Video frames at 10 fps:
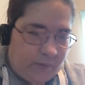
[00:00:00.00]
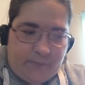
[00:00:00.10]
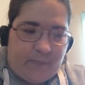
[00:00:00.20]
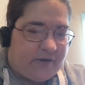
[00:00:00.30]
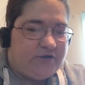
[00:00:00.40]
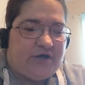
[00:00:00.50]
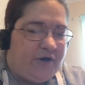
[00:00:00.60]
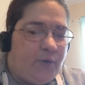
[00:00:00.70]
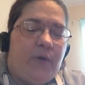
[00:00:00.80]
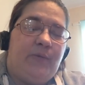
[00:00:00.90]
but because I
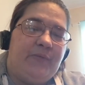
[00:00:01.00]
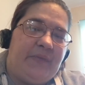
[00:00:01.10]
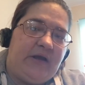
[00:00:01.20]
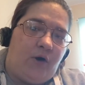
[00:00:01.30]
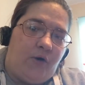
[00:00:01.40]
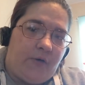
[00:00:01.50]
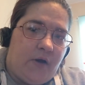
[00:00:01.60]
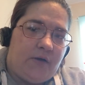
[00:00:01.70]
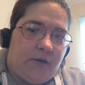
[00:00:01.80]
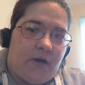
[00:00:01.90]
knew he would be gone.
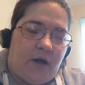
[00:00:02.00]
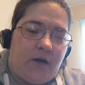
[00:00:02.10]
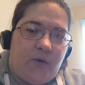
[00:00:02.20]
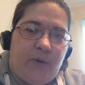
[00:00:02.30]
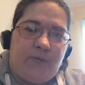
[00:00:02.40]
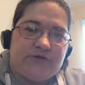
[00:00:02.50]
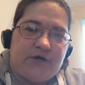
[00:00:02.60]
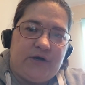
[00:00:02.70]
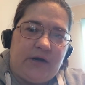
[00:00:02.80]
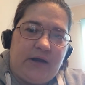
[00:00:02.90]
I knew he was
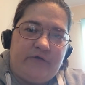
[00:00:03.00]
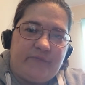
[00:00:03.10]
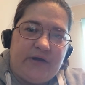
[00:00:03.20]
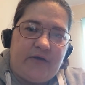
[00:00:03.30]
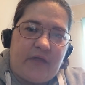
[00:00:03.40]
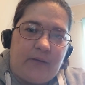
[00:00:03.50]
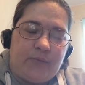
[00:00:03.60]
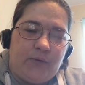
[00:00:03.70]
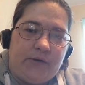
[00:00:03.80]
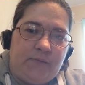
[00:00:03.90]
going to leave me at that
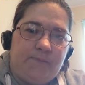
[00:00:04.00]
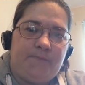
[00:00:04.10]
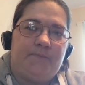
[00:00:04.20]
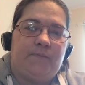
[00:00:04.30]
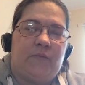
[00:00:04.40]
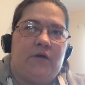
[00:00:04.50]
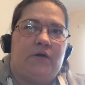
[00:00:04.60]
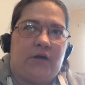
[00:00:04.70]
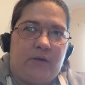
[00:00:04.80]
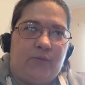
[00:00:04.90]
point.
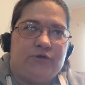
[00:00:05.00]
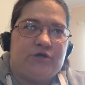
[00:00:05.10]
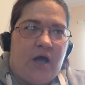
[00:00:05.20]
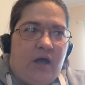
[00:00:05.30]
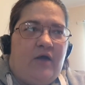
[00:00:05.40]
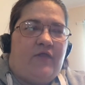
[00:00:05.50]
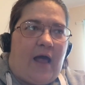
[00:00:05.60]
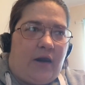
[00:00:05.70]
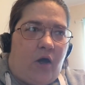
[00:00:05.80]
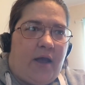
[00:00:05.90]
It was,
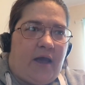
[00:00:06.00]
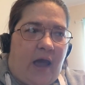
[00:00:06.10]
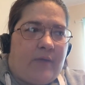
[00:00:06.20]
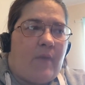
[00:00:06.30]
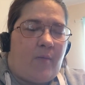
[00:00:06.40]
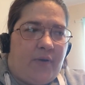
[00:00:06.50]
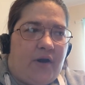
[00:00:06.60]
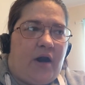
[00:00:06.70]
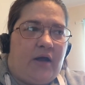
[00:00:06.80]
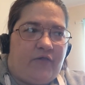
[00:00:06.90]
that line came up
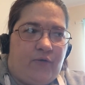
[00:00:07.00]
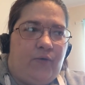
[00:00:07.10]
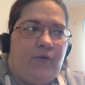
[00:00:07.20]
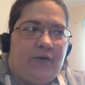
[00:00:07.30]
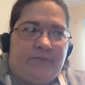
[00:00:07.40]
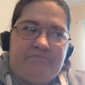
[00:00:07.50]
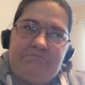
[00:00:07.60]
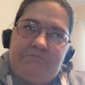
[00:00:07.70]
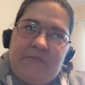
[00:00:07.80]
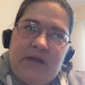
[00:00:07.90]
and I thought,
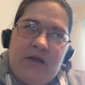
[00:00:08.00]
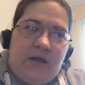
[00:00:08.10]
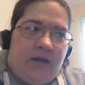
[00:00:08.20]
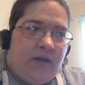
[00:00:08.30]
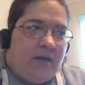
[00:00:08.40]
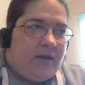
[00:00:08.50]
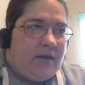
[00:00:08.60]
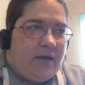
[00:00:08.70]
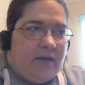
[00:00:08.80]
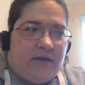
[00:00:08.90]

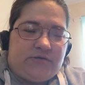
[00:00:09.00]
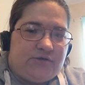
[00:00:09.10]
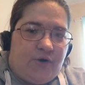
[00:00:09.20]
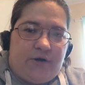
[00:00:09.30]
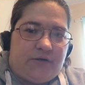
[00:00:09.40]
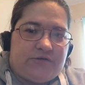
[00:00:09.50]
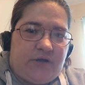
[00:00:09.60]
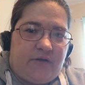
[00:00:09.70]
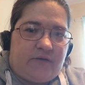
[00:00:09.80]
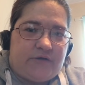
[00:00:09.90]
he's not going to
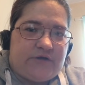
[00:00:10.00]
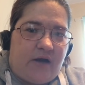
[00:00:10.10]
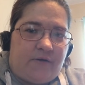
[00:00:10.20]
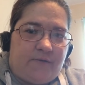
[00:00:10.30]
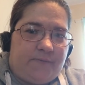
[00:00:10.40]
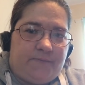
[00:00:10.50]
stick this out.